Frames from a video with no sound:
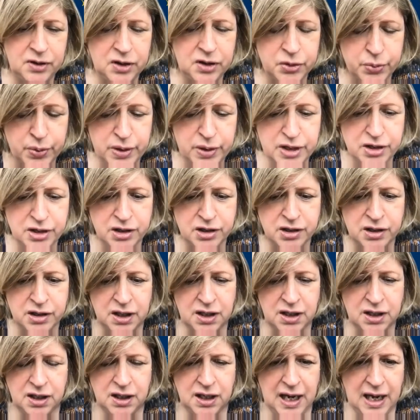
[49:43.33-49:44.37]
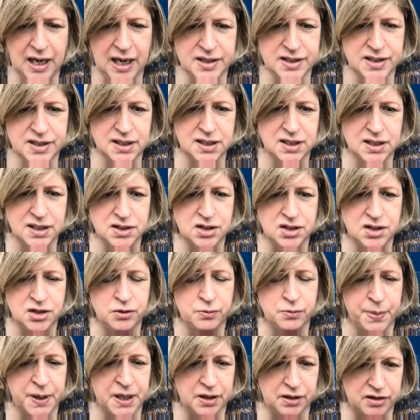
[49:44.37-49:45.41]
career has these two
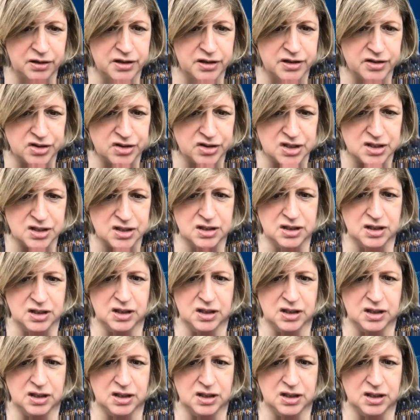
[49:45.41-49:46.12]
pillars.